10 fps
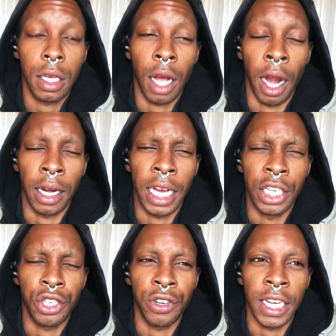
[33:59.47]
our
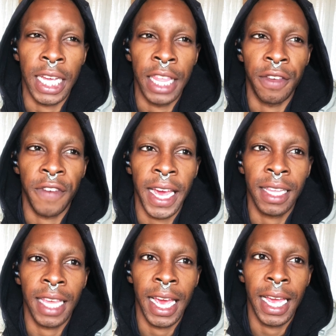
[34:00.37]
country and the fact
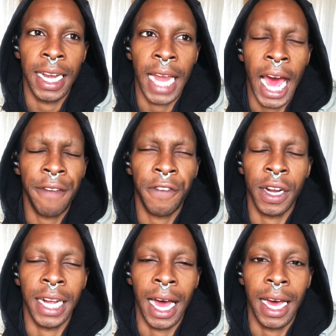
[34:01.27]
that I
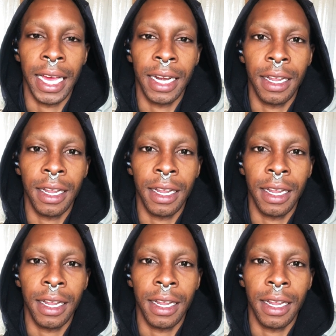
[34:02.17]
forgot